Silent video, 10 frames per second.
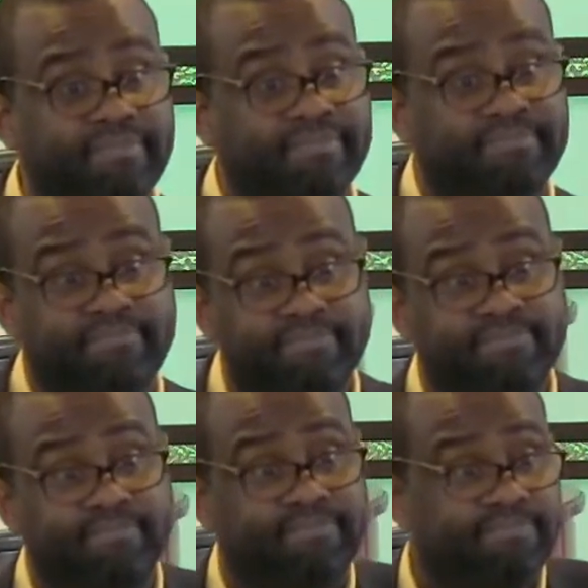
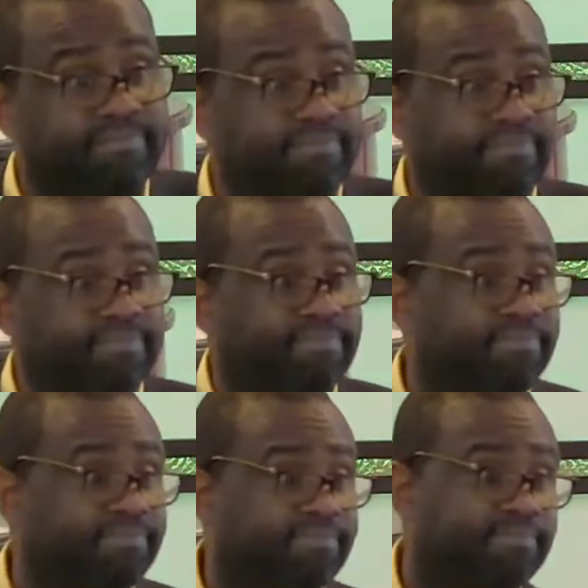
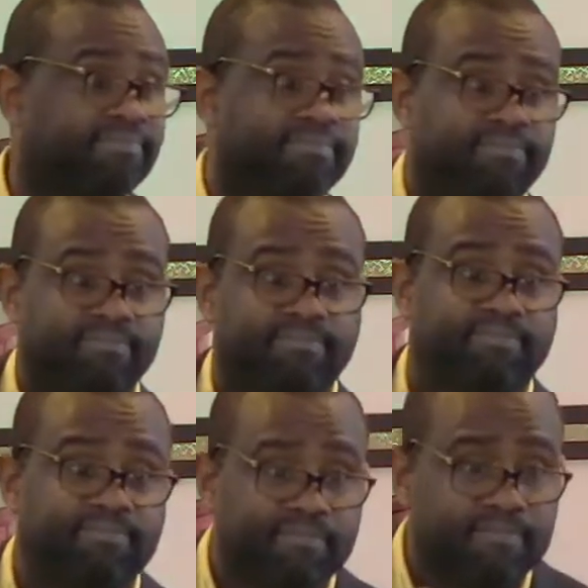
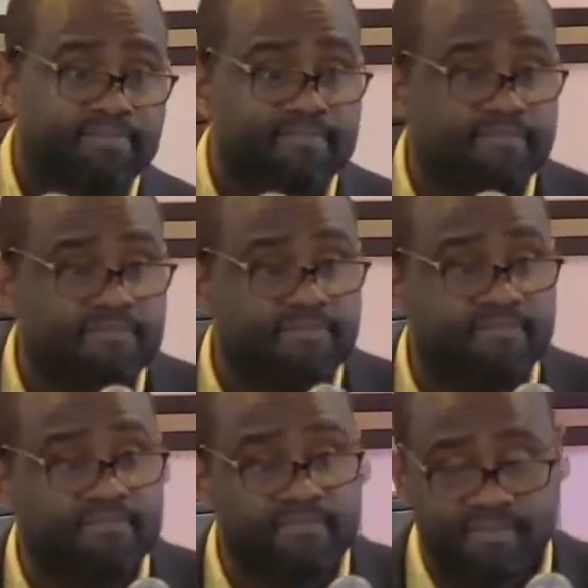
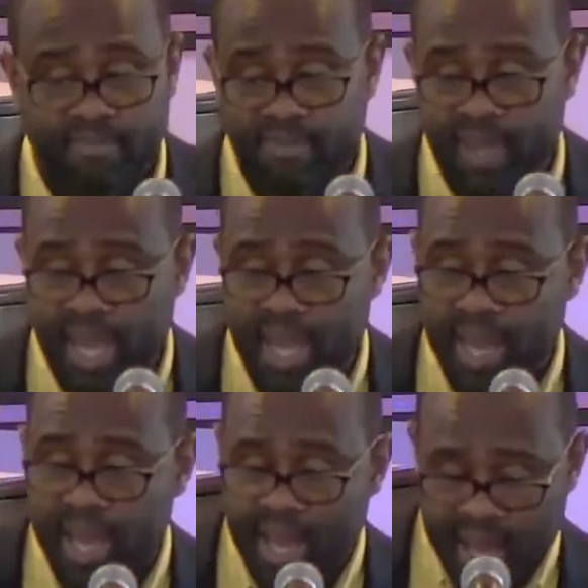
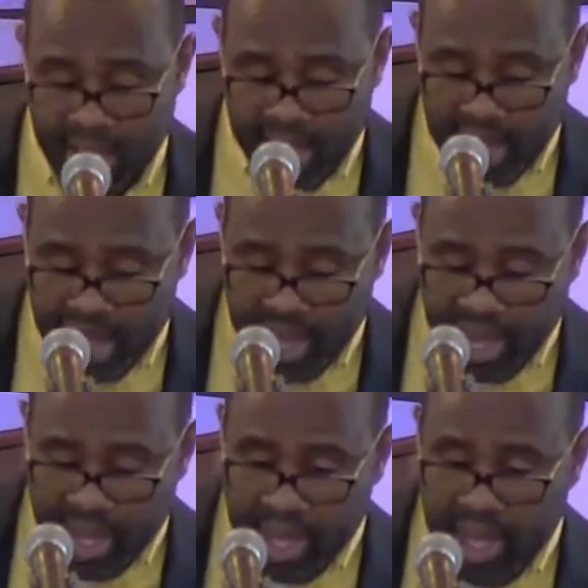
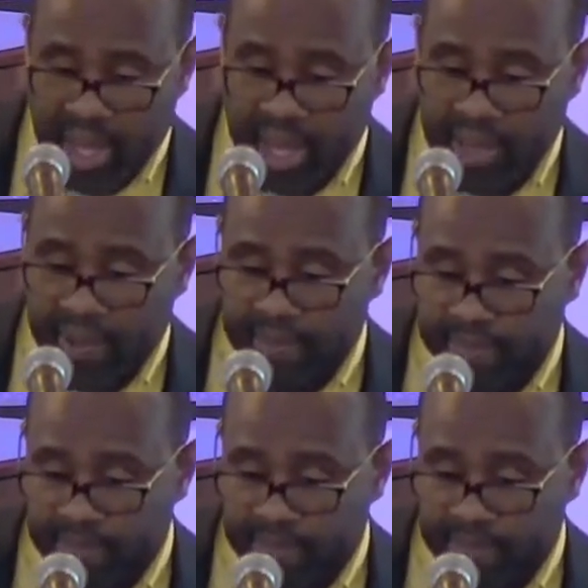[no speech]